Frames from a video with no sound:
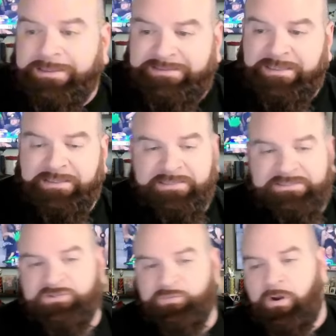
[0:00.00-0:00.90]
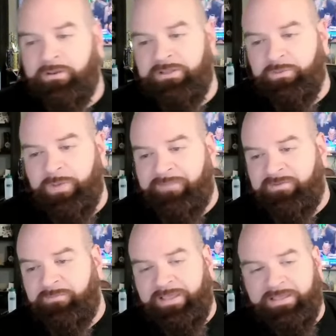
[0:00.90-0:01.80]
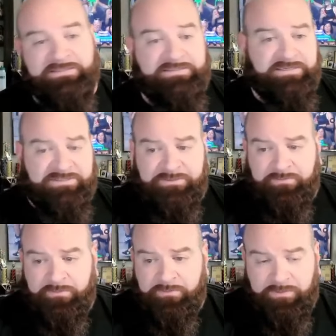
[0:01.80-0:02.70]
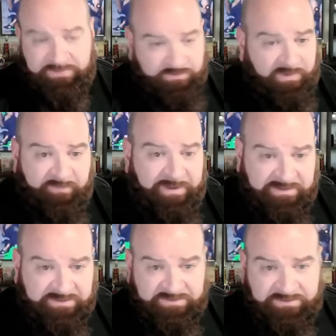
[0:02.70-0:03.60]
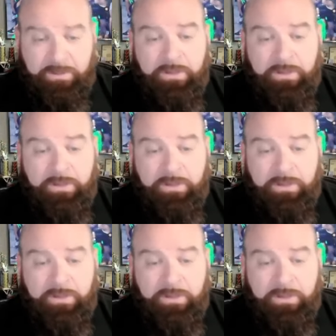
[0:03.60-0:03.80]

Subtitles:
See, this is where you have to make a decision. This is where you have to make a decision.